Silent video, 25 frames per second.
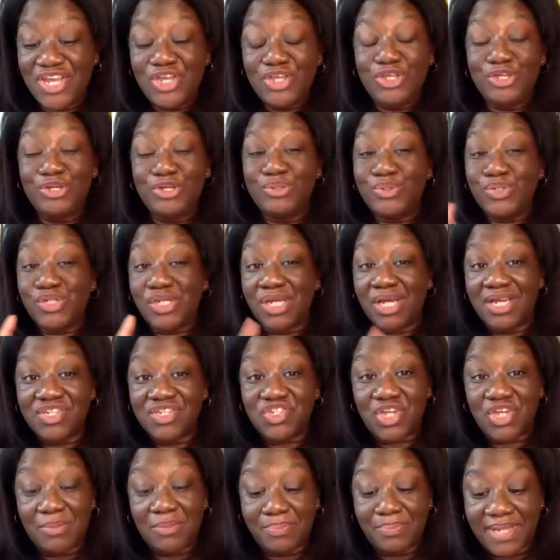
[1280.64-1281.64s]
You
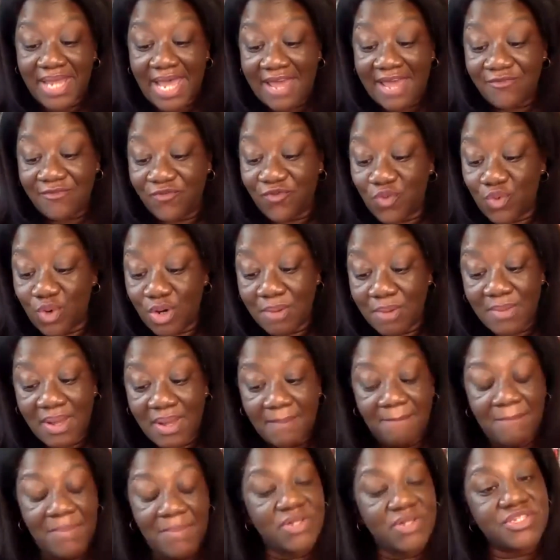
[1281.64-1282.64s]
touch a platform
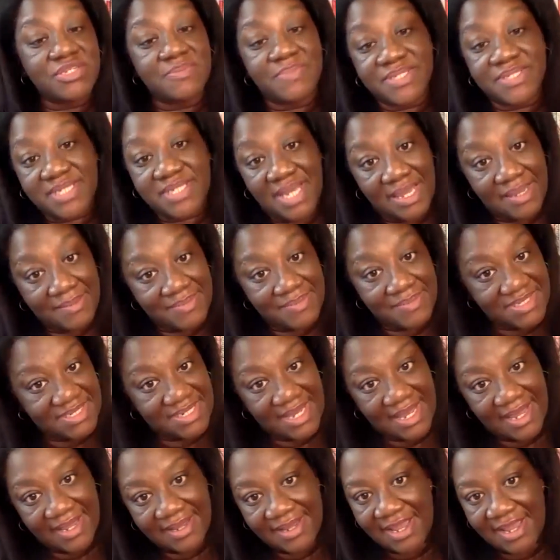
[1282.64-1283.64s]
multiple times a
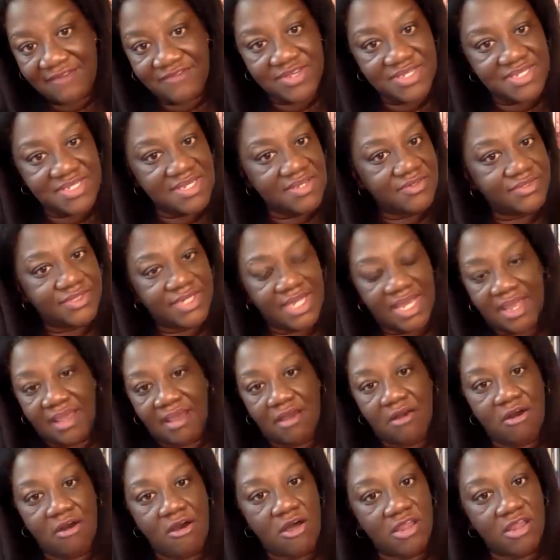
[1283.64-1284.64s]
day, every single day.
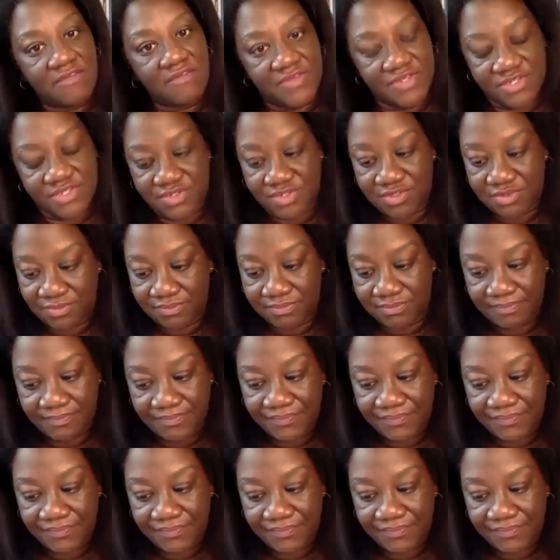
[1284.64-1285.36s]
All of us do.